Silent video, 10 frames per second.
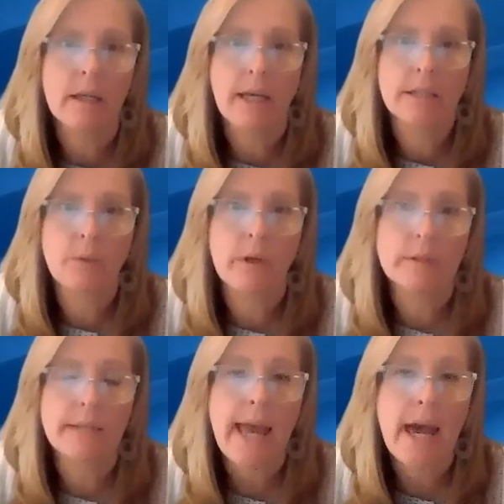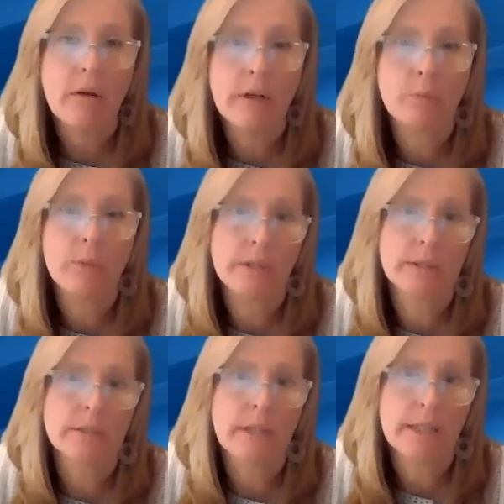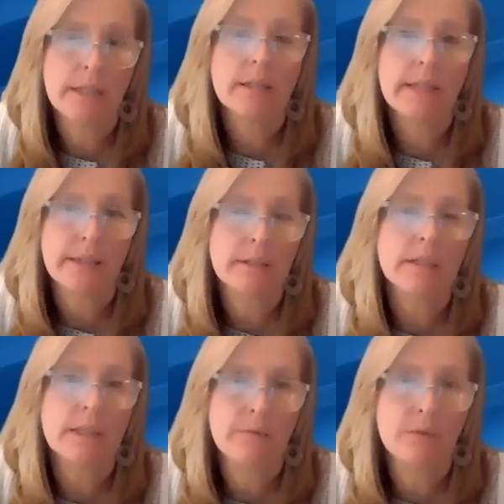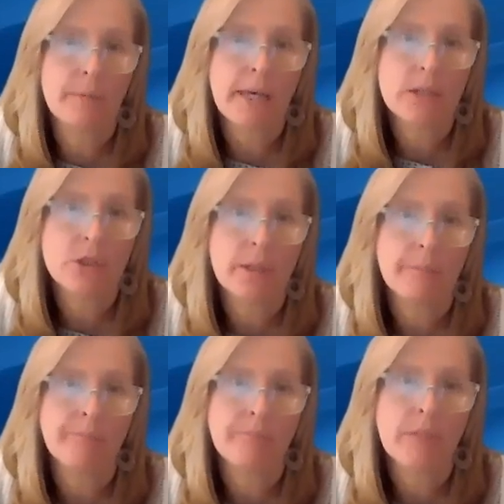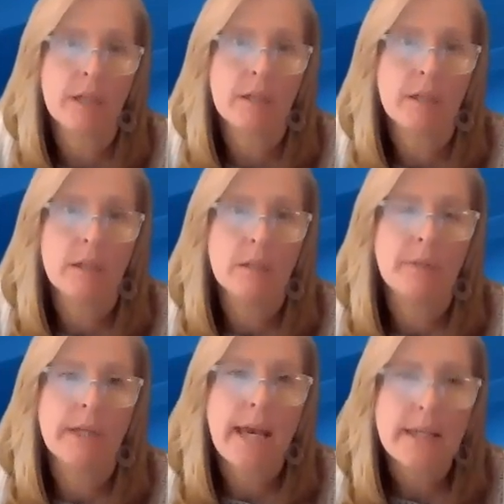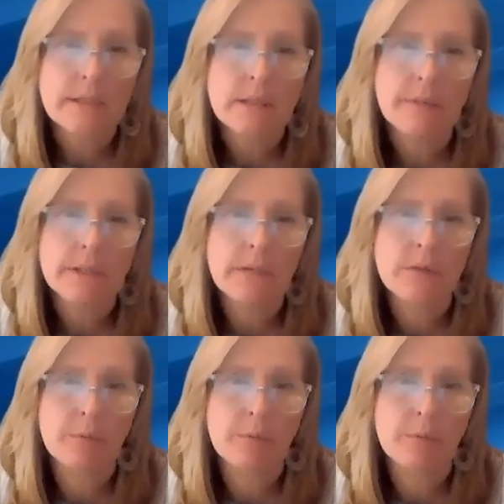as well as how and when the study collected the information. But estimates of the